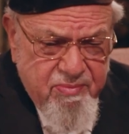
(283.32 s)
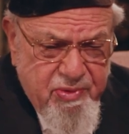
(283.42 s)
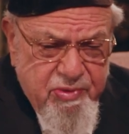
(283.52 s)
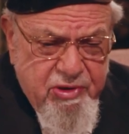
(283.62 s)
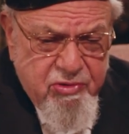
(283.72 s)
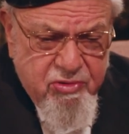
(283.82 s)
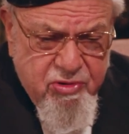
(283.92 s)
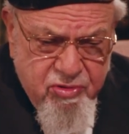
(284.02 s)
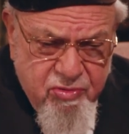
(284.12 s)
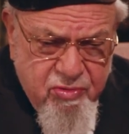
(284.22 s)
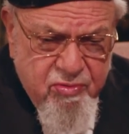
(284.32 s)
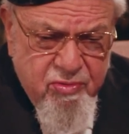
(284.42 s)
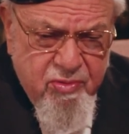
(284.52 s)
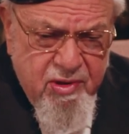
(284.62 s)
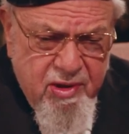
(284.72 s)
But we
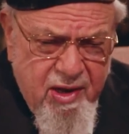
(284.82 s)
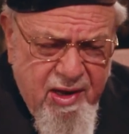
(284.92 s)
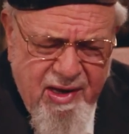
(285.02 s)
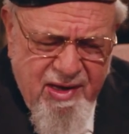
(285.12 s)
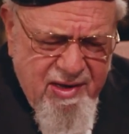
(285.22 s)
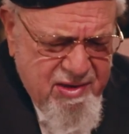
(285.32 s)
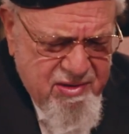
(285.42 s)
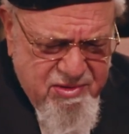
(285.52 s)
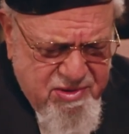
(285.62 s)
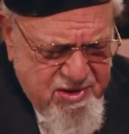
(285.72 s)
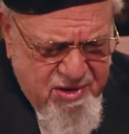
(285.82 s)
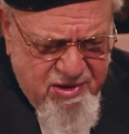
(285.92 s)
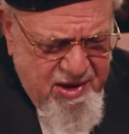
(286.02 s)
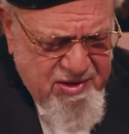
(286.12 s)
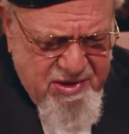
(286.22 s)
do, and
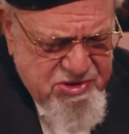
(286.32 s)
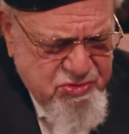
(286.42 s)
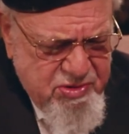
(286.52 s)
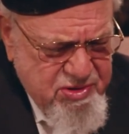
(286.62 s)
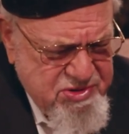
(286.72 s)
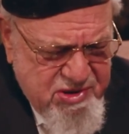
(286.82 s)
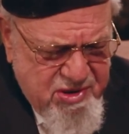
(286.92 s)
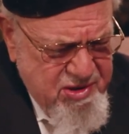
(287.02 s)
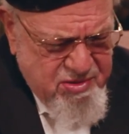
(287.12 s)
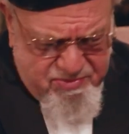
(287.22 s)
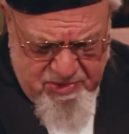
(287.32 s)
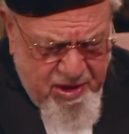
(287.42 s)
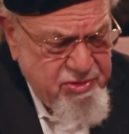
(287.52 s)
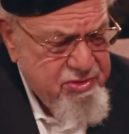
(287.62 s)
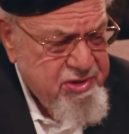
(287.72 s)
Israel is
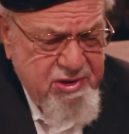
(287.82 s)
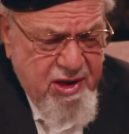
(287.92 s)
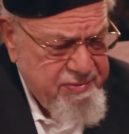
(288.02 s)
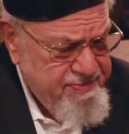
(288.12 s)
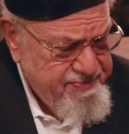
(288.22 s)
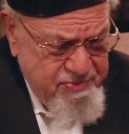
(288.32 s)
under the gun.